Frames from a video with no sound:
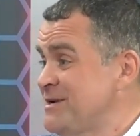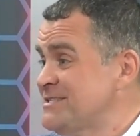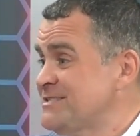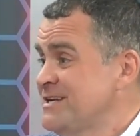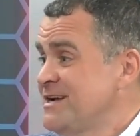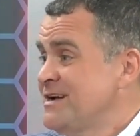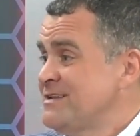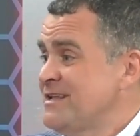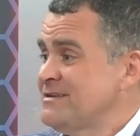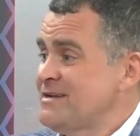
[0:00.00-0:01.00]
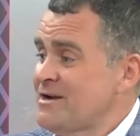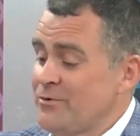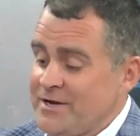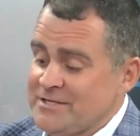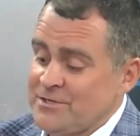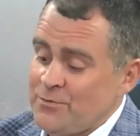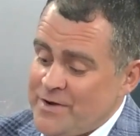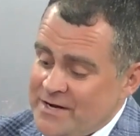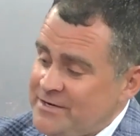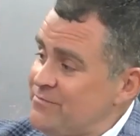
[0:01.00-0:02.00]
I mean, it's yep. that not only does it
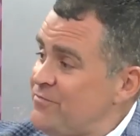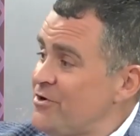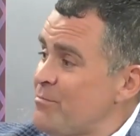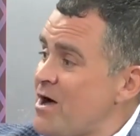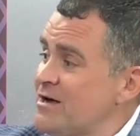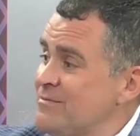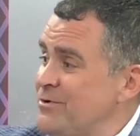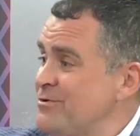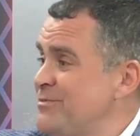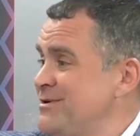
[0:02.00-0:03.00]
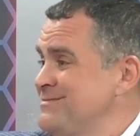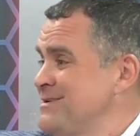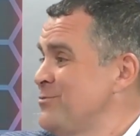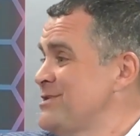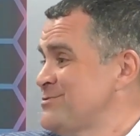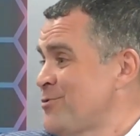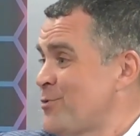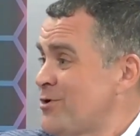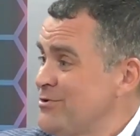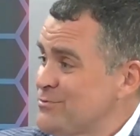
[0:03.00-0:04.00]
win in, for your pocketbook, but it, it wins for
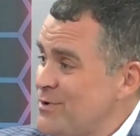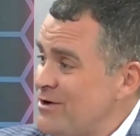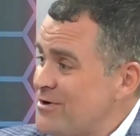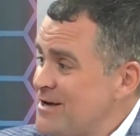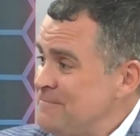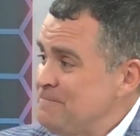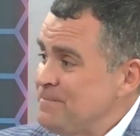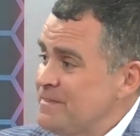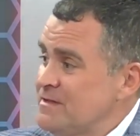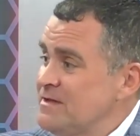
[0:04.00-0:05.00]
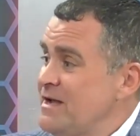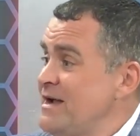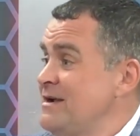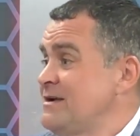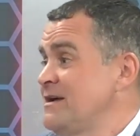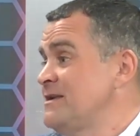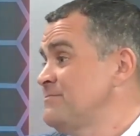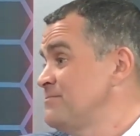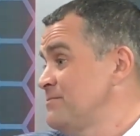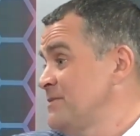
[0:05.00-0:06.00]
the world as well, right? That's right.
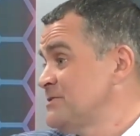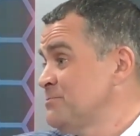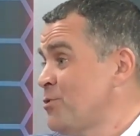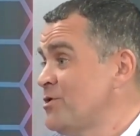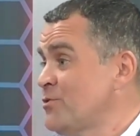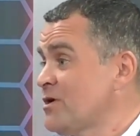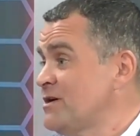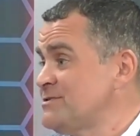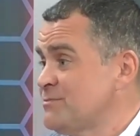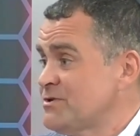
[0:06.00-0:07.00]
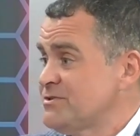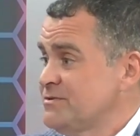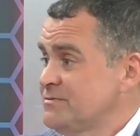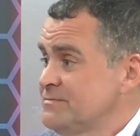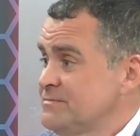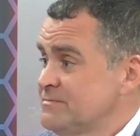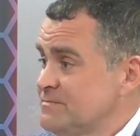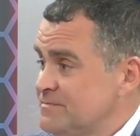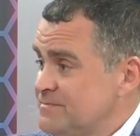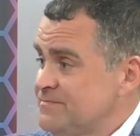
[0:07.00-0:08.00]
And it's important to our customers. That's right.